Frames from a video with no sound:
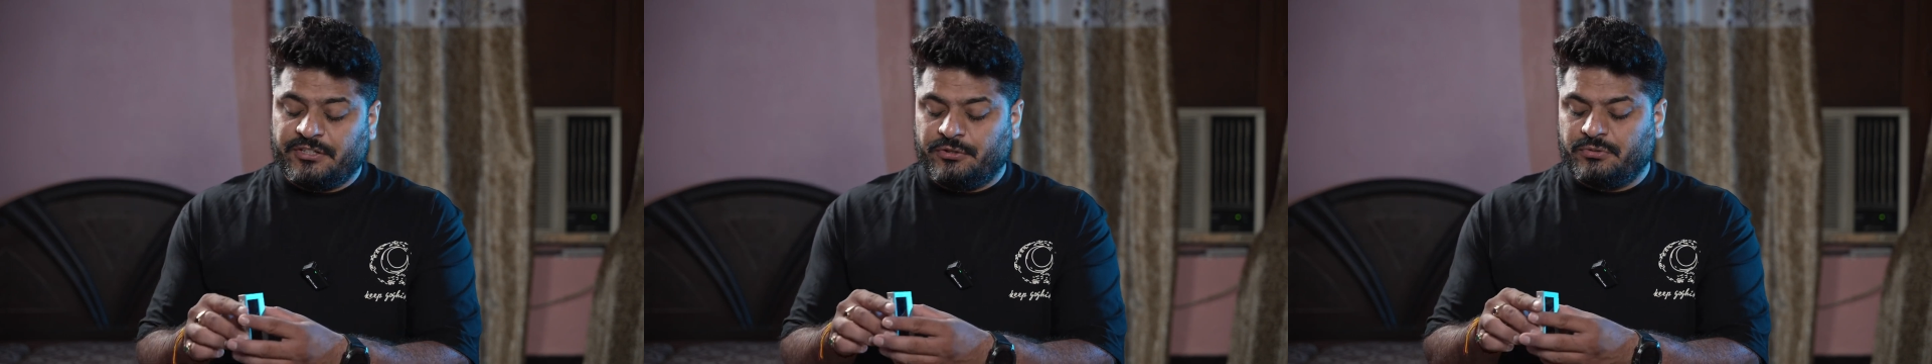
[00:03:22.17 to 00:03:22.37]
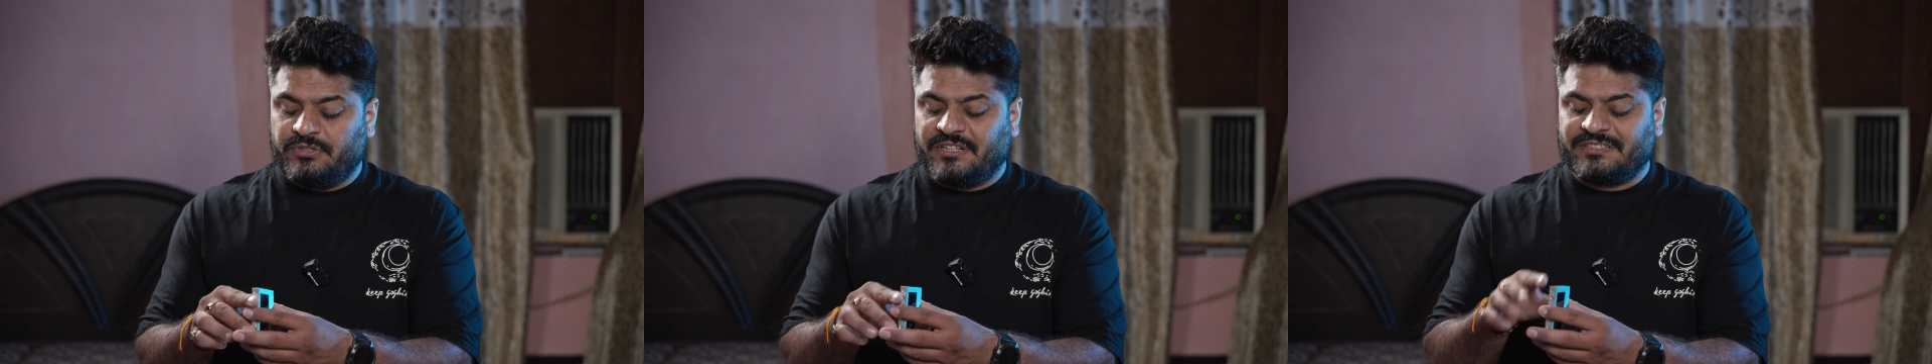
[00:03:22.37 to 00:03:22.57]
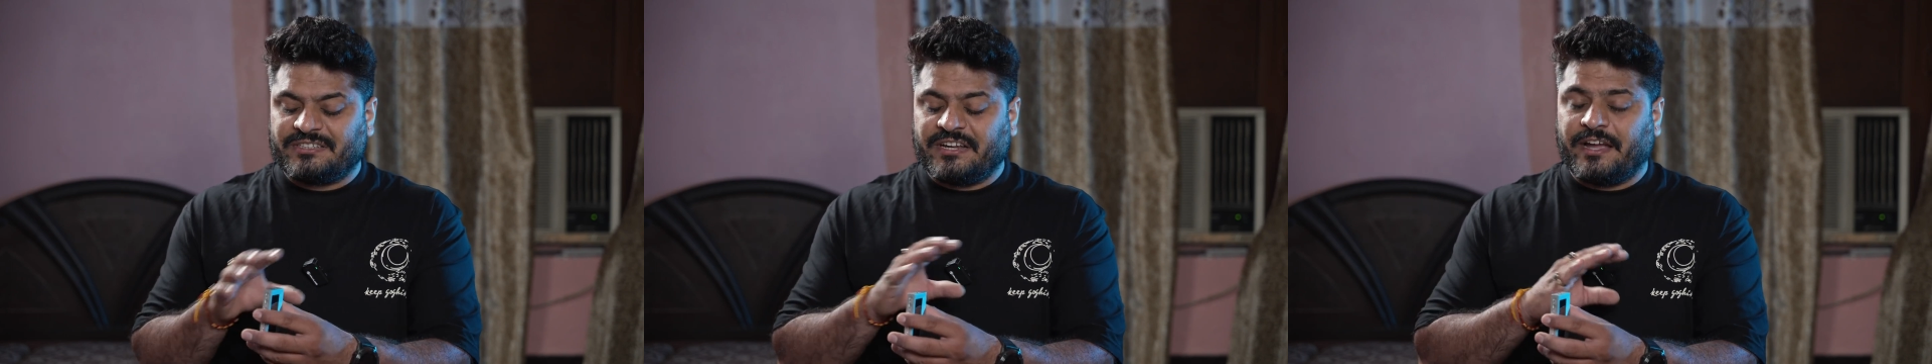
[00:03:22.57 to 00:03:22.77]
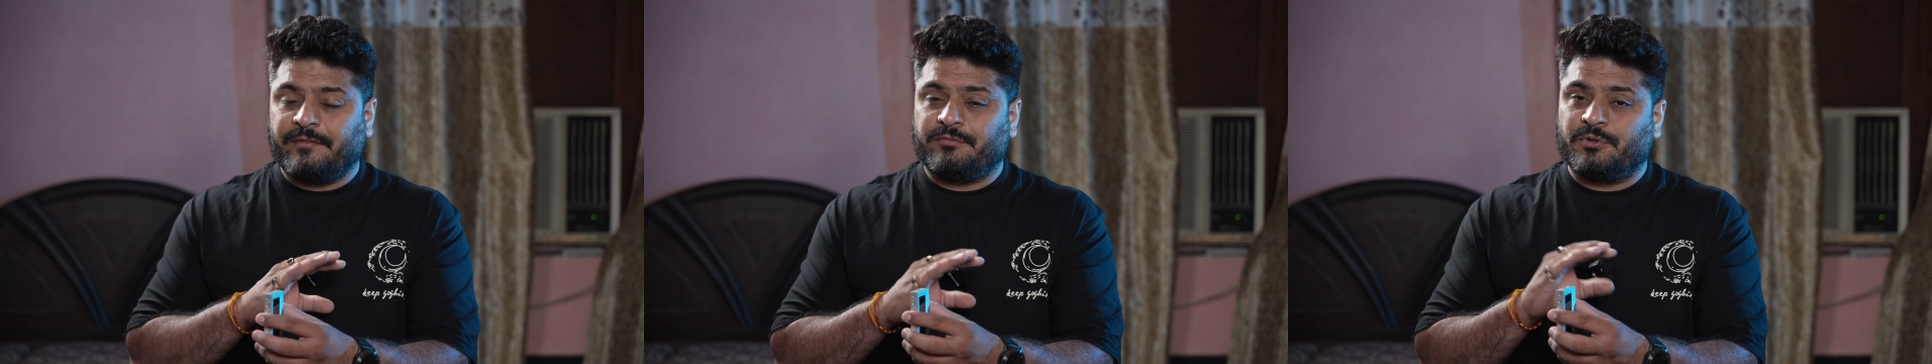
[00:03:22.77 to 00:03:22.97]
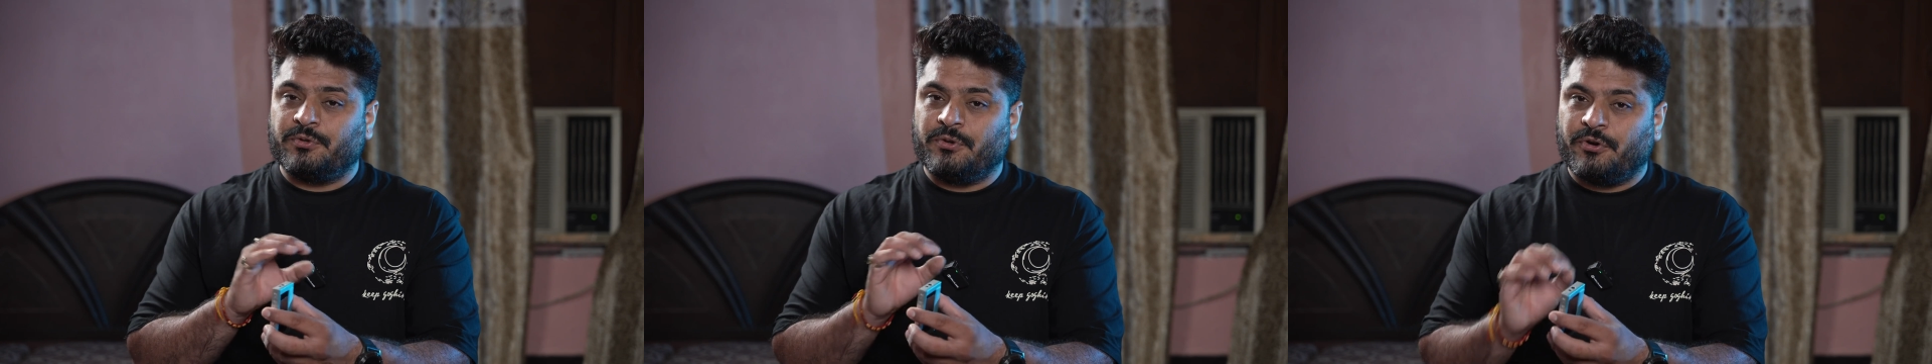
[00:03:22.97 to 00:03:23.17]
You just
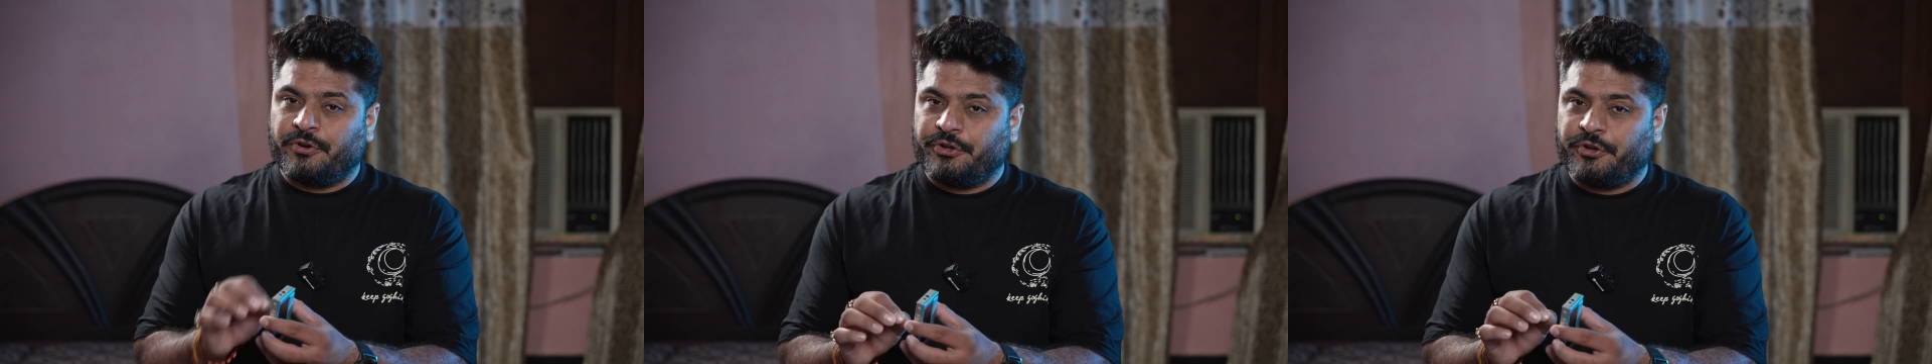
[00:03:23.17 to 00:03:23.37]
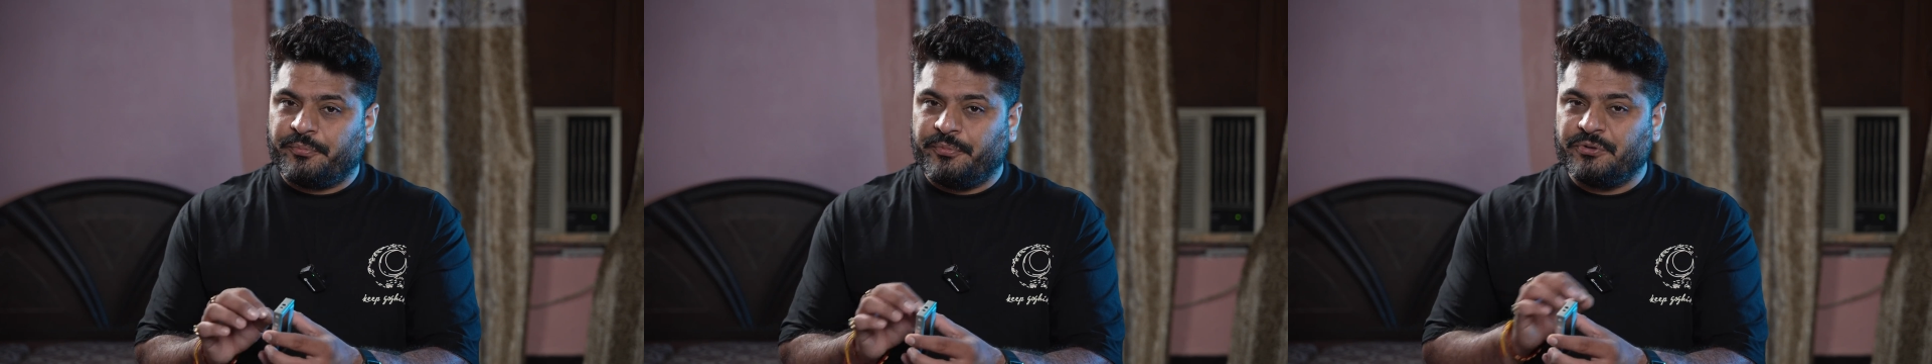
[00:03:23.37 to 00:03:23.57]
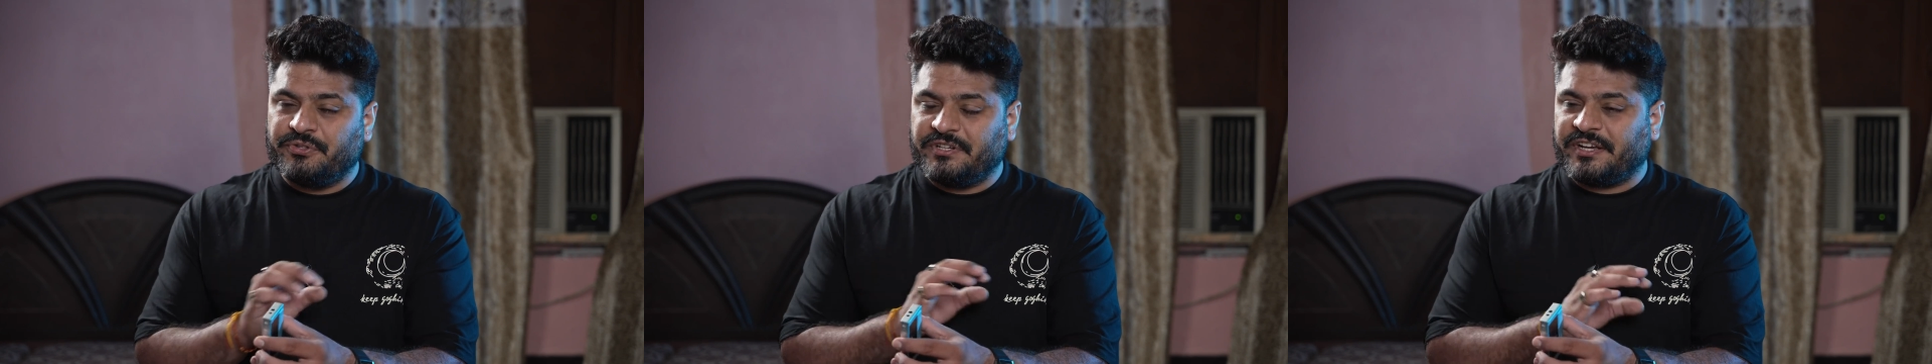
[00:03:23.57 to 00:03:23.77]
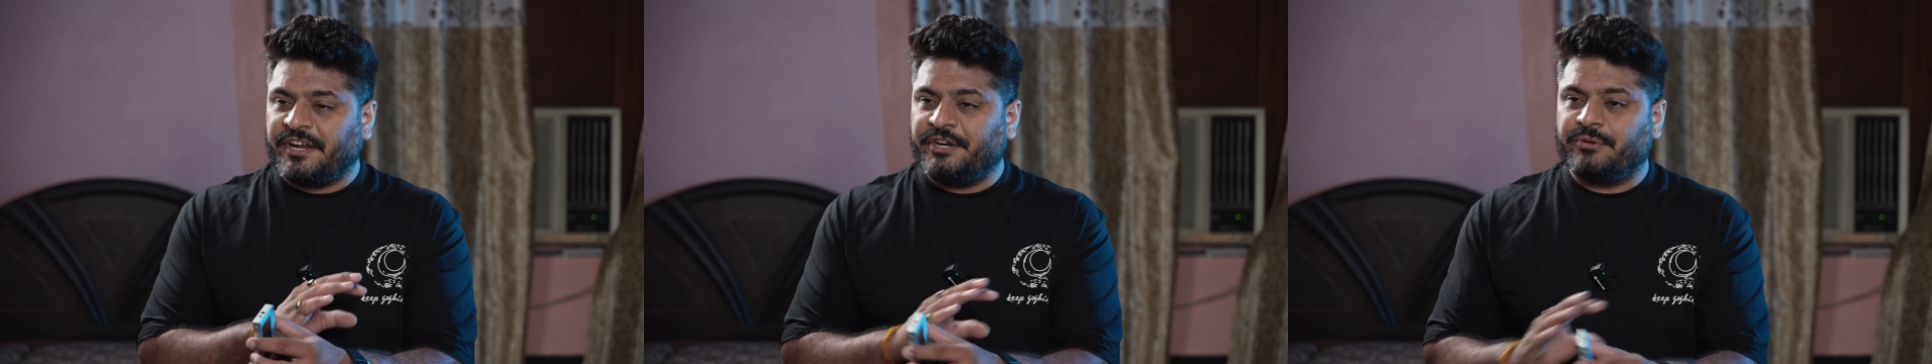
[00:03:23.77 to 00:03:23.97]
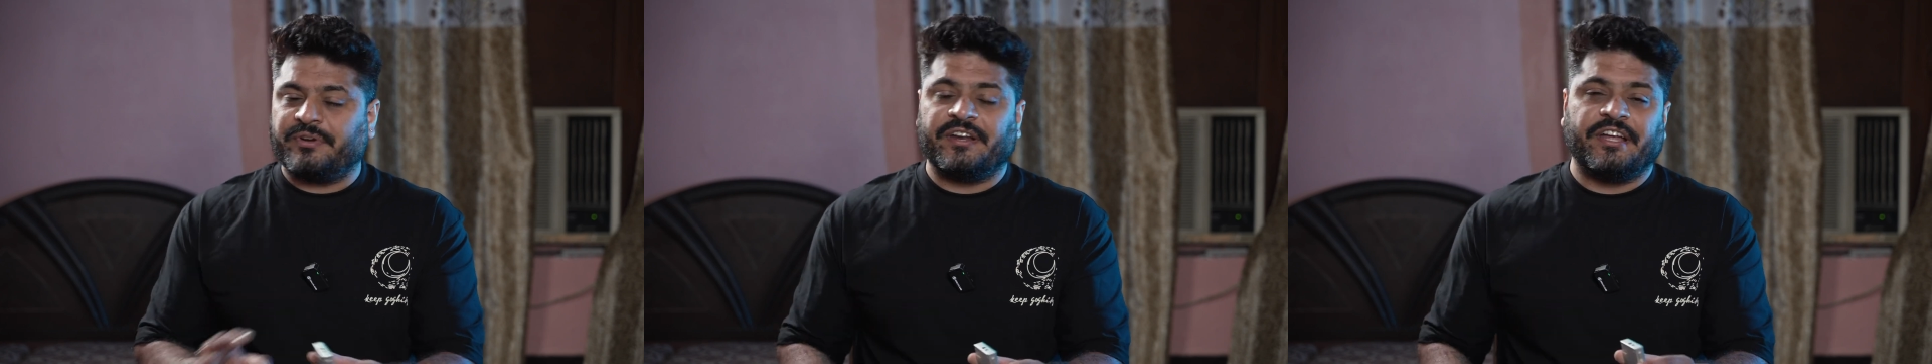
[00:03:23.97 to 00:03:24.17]
have to load your music
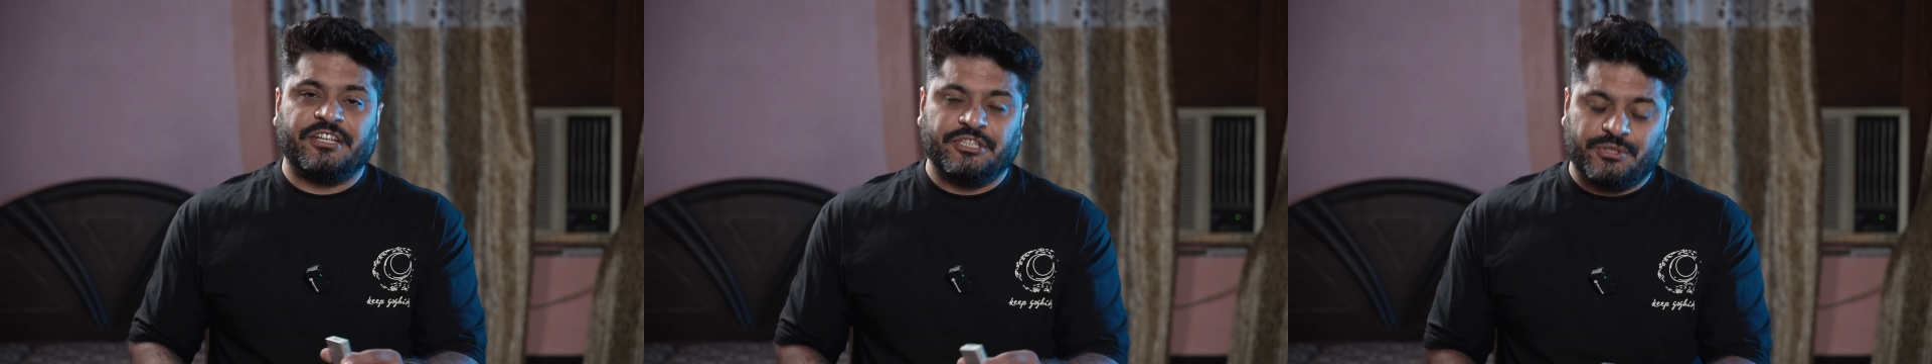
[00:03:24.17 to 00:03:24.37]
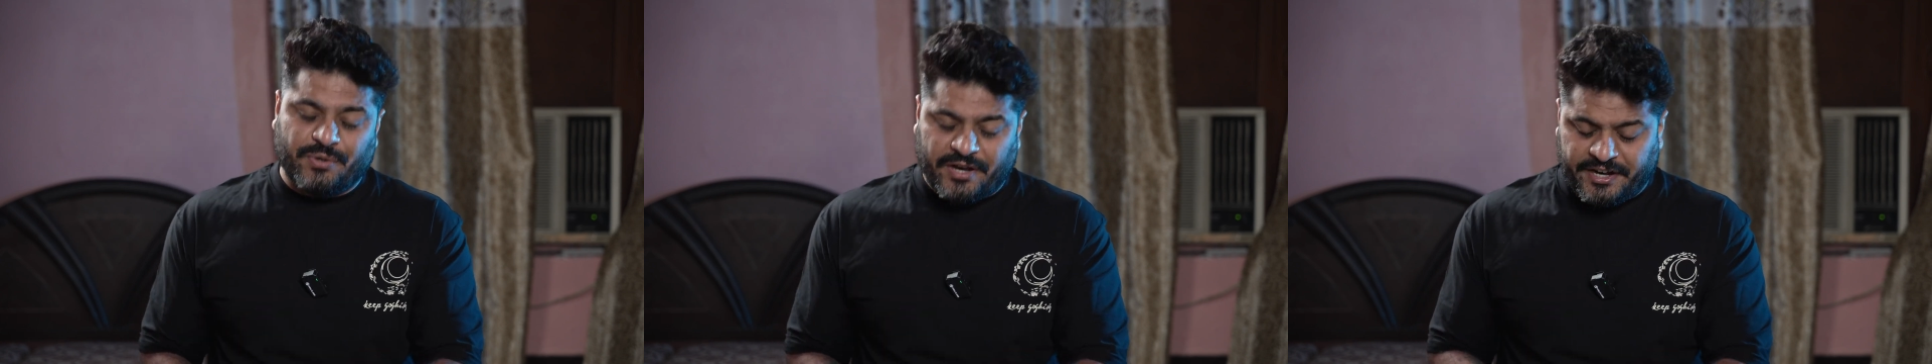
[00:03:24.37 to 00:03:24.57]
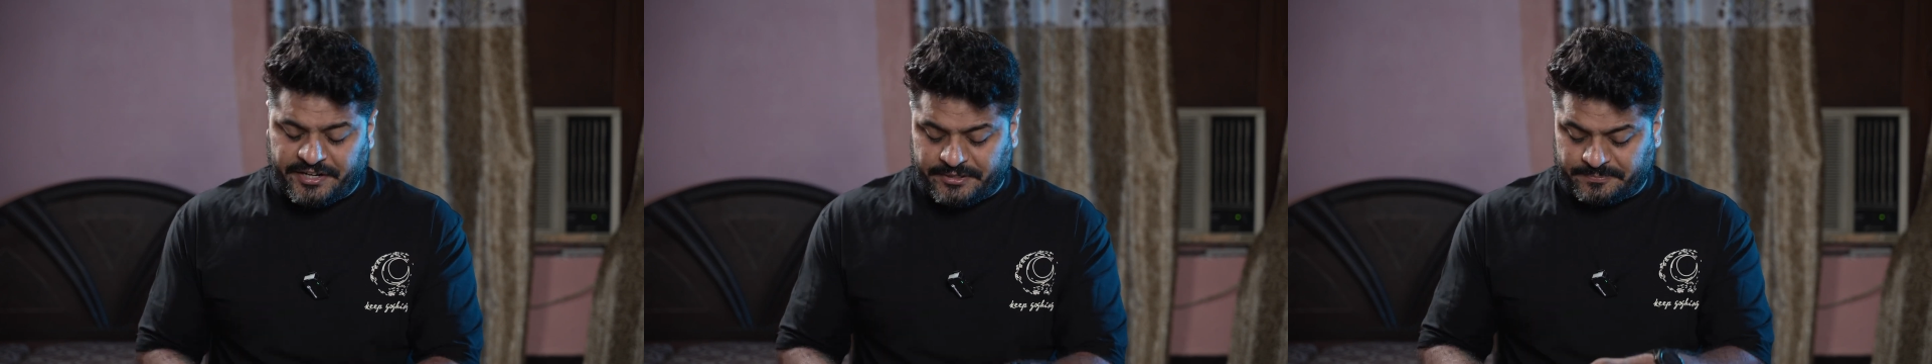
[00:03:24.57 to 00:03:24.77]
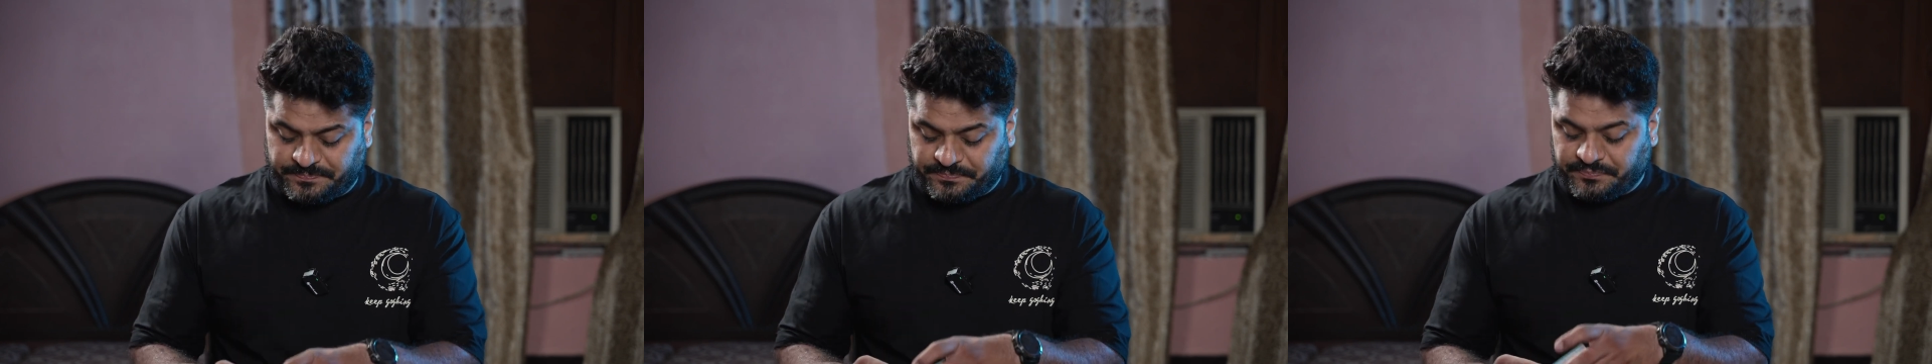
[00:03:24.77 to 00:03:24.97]
and you can enjoy it.